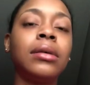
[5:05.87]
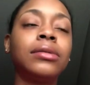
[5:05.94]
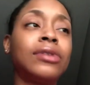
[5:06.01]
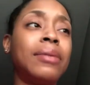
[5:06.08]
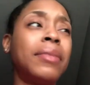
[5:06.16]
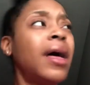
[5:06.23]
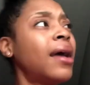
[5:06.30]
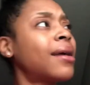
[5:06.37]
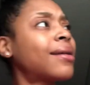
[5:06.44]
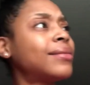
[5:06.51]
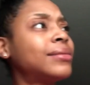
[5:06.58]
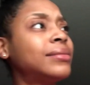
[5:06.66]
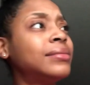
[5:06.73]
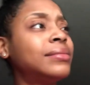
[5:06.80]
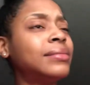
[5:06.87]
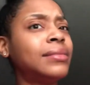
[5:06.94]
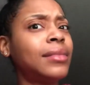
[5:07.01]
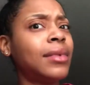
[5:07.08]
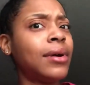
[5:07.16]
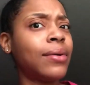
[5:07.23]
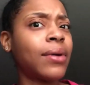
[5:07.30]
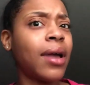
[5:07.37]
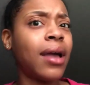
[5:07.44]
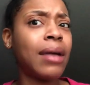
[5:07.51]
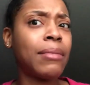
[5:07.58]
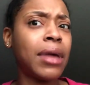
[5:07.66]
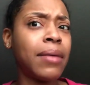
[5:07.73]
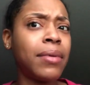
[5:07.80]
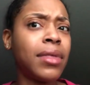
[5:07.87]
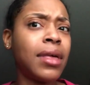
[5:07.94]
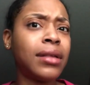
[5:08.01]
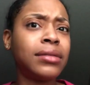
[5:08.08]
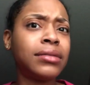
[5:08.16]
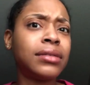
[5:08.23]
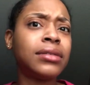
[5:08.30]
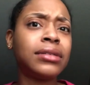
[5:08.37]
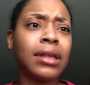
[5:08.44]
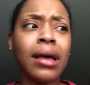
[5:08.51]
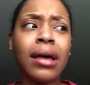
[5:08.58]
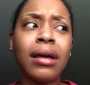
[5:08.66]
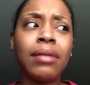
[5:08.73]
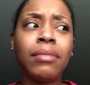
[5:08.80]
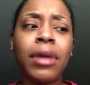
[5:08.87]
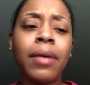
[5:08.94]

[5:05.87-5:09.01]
So I'm like, okay, maybe that's a sign.